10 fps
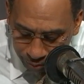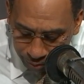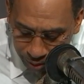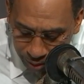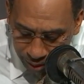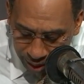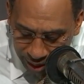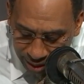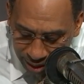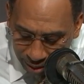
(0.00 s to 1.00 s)
Death Cell
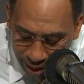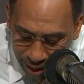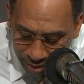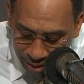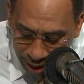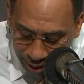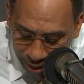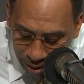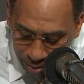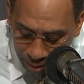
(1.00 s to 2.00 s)
Lounge nightclub,
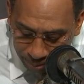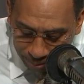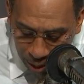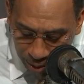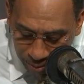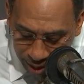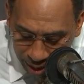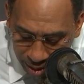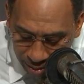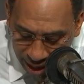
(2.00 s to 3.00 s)
where the party was held,
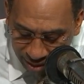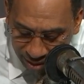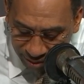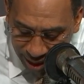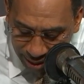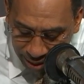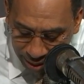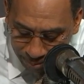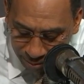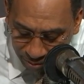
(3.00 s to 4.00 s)
advertised an
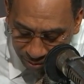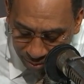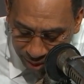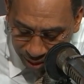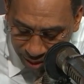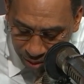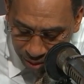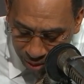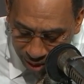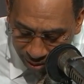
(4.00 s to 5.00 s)
appearance from Dixon on
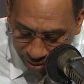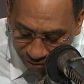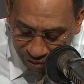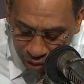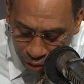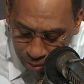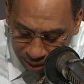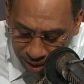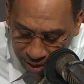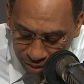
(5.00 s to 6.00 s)
their official page.